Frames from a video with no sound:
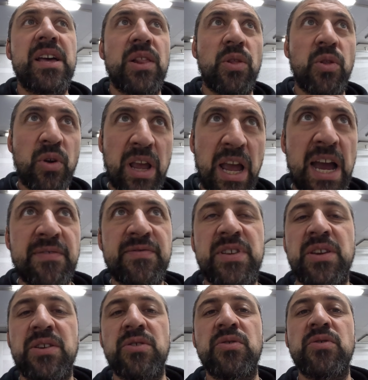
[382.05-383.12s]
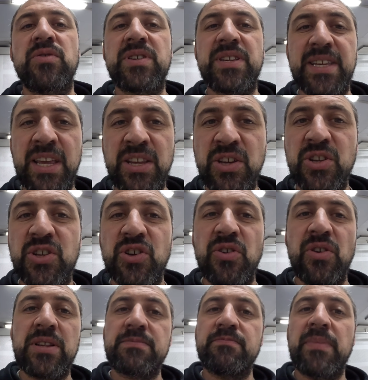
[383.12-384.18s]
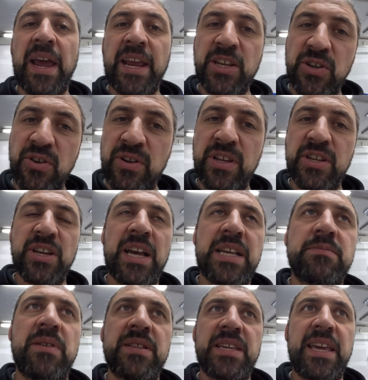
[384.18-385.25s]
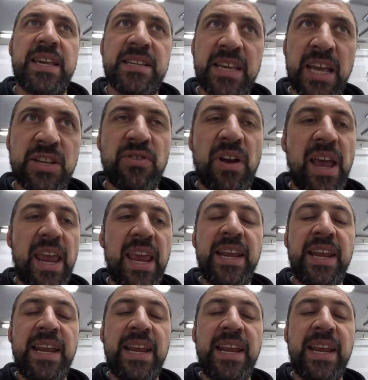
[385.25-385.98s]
look after you, send you tunes, make tune adjustments, etc.